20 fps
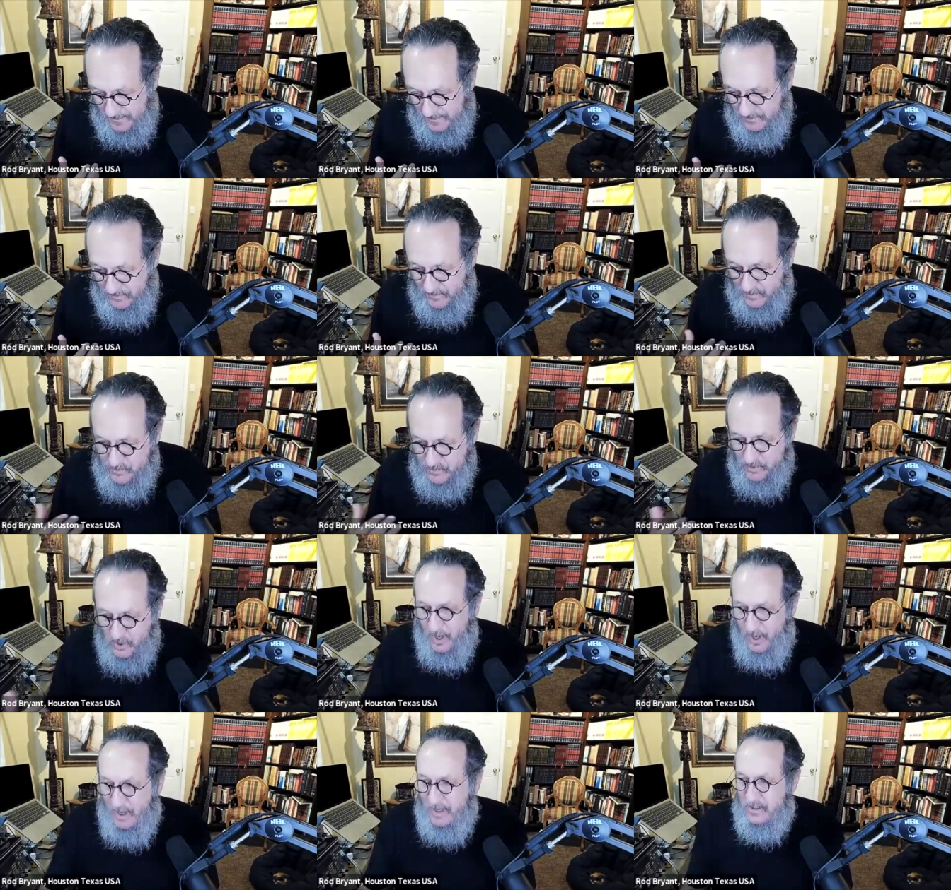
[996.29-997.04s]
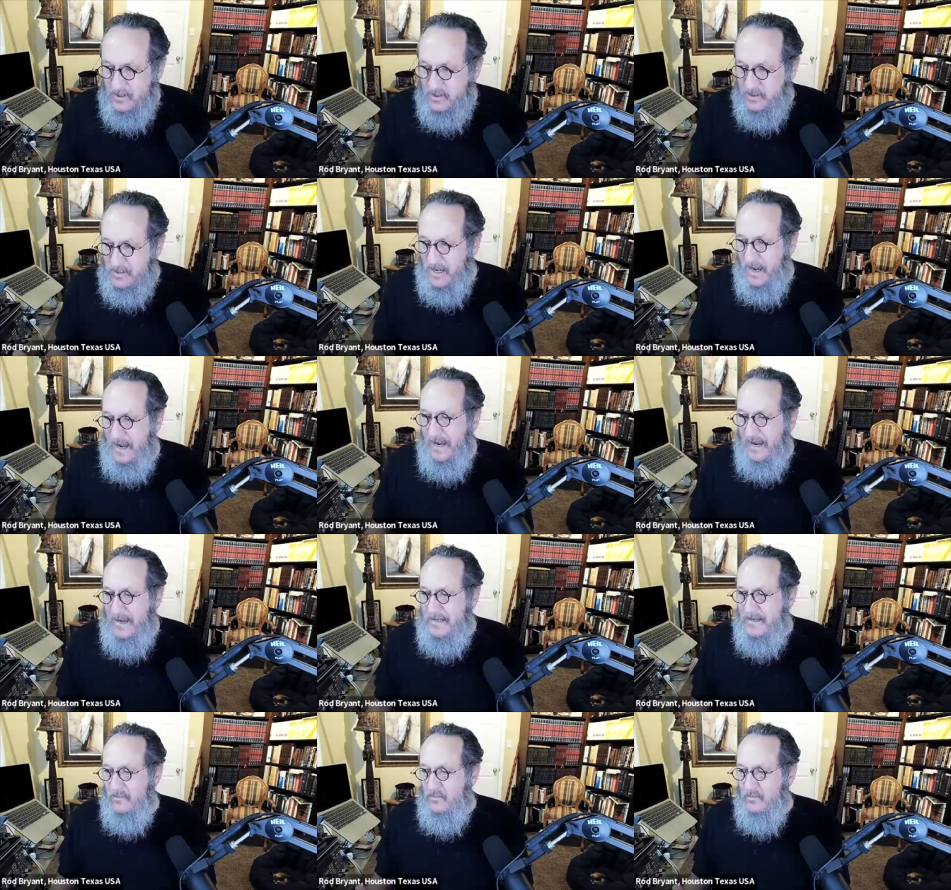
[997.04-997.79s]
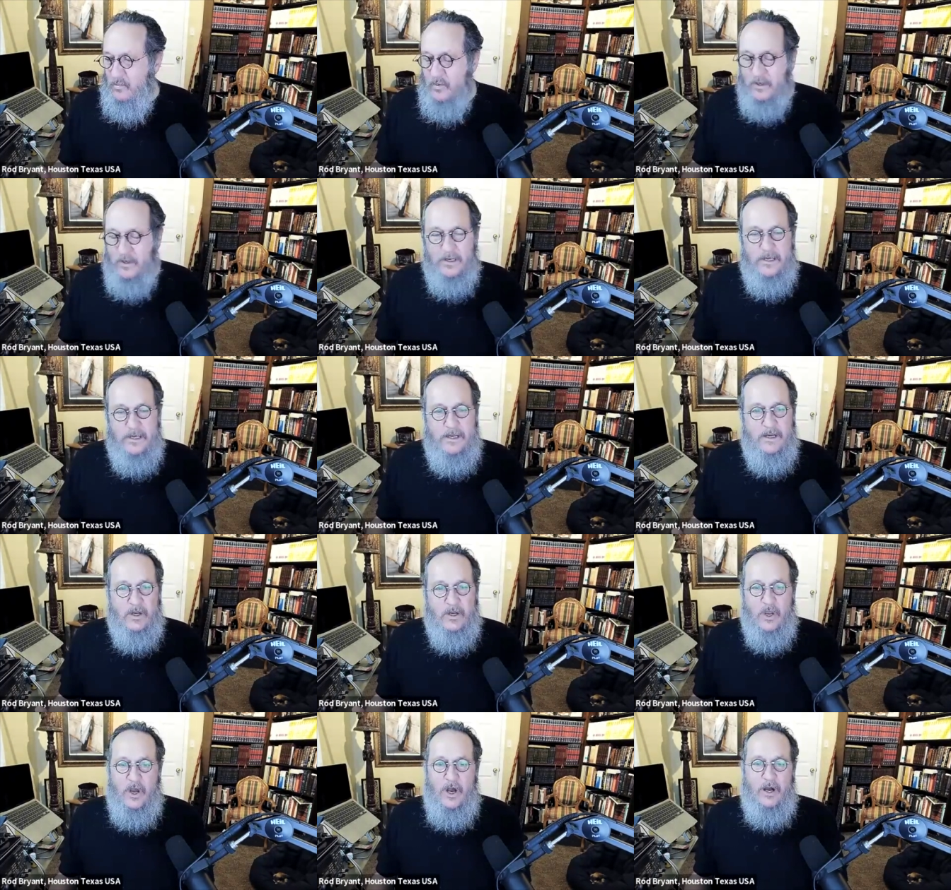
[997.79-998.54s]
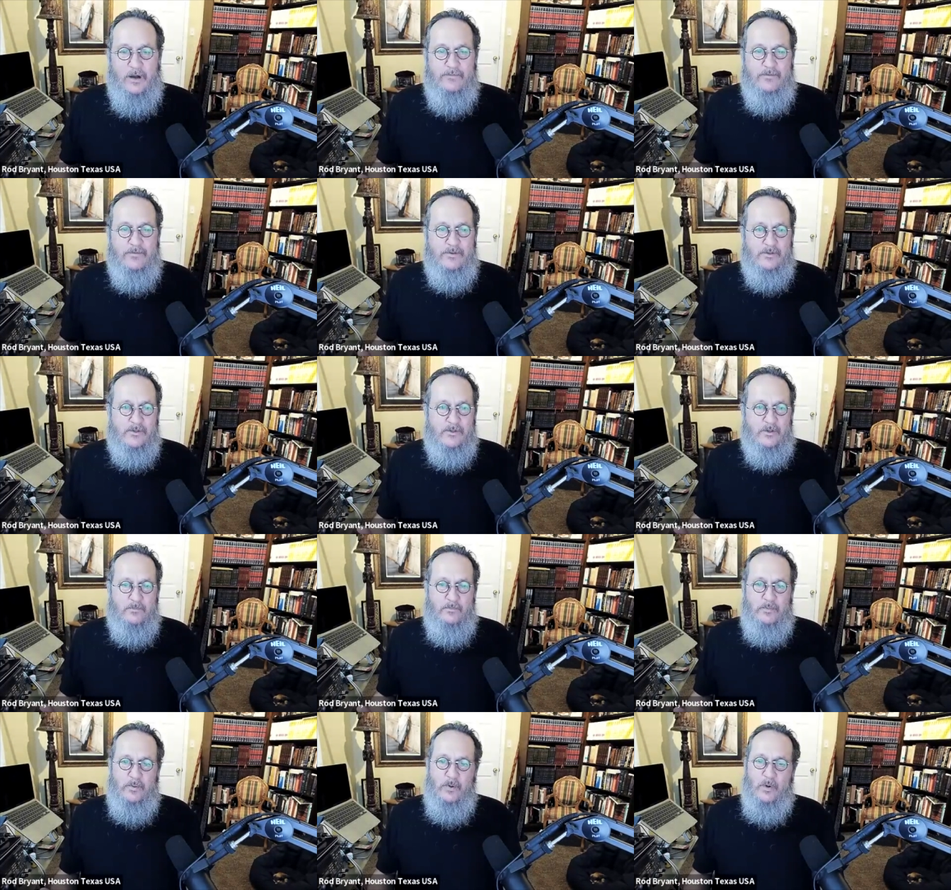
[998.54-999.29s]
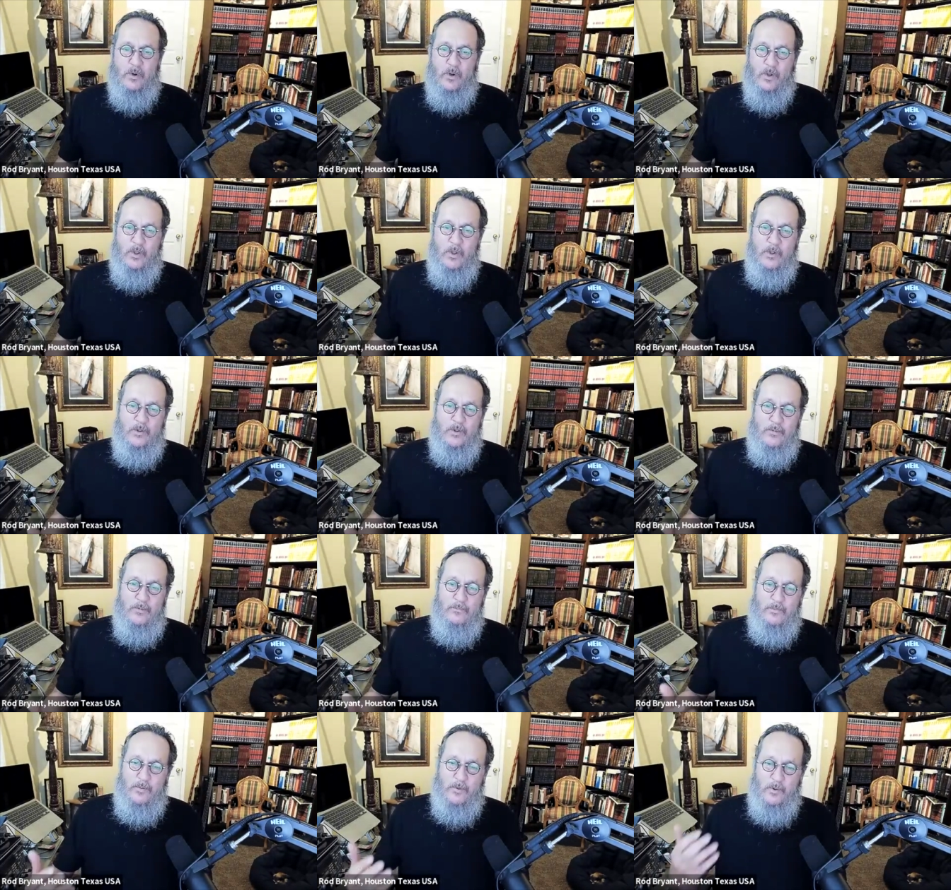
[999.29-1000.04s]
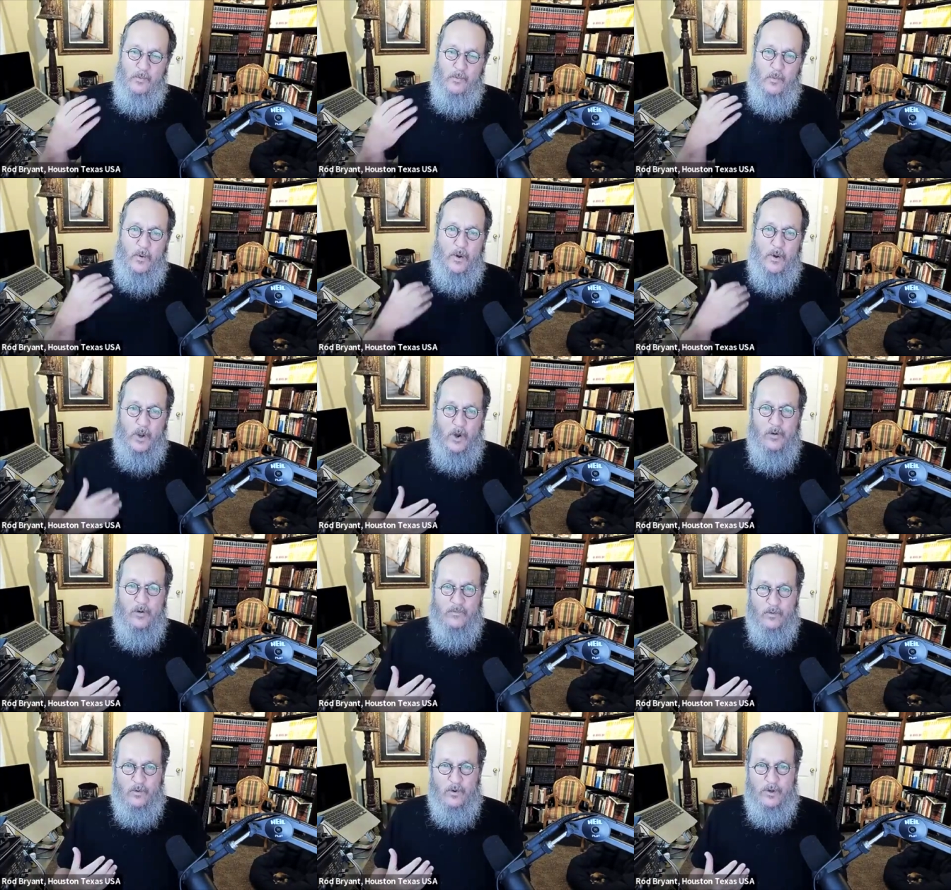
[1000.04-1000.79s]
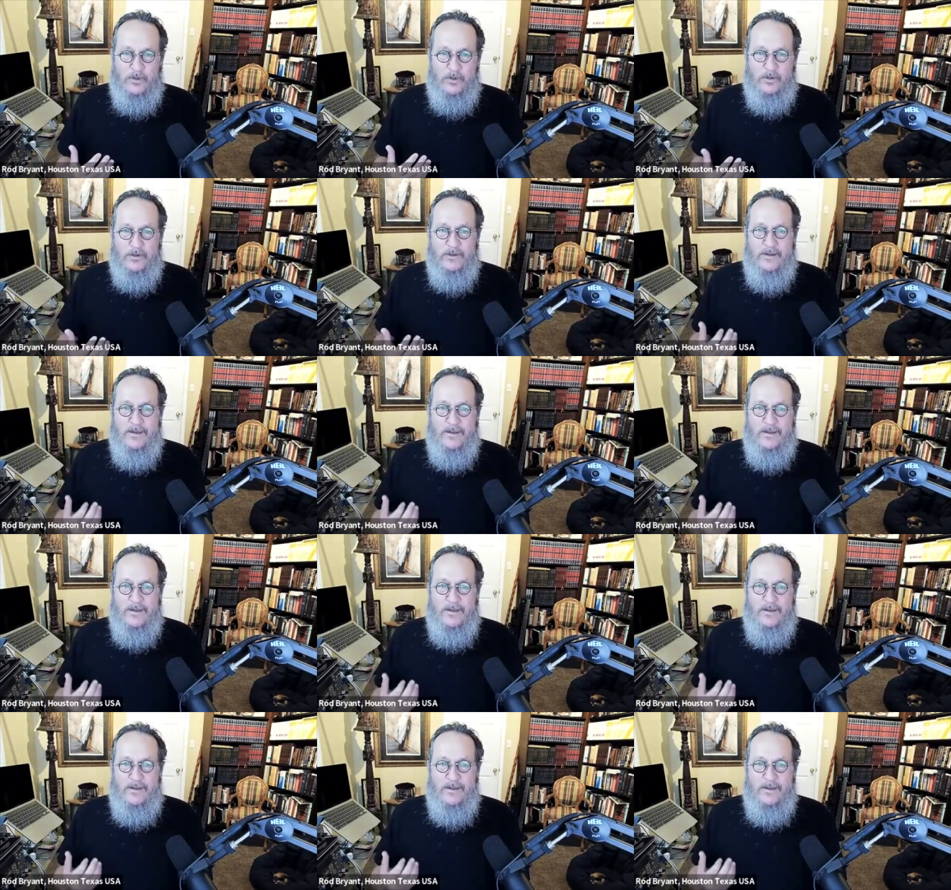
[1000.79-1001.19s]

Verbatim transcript: the dark side really loves to pull pull one over on you.